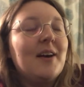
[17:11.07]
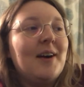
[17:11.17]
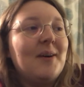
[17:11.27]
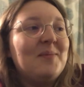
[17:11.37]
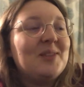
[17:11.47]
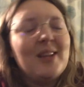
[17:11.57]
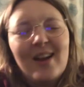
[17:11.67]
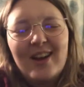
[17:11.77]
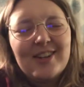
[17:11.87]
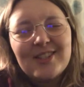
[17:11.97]
So
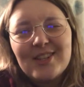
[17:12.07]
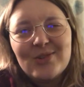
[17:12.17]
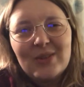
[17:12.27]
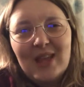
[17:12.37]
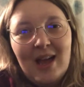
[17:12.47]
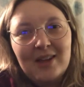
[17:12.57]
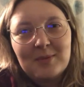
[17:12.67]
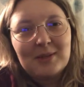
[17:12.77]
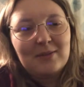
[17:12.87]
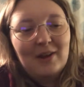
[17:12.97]
yeah, I just enjoyed that
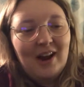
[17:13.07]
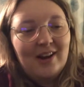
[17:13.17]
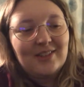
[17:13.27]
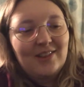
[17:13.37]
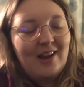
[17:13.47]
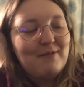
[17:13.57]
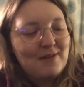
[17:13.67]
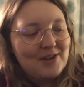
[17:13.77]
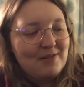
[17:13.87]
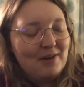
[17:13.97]
aspect of her character that I
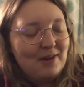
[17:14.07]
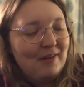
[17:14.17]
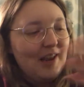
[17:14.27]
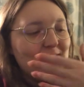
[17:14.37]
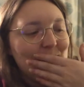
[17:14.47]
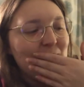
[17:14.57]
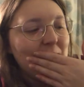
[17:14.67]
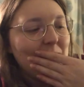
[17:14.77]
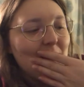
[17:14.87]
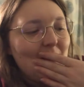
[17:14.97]
found her very relatable.
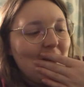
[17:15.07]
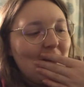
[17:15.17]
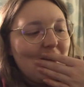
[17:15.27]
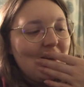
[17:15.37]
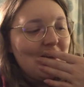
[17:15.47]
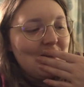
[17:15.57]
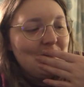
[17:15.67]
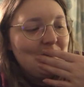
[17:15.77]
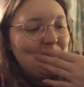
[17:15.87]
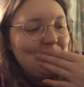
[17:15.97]

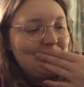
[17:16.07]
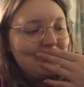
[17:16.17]
So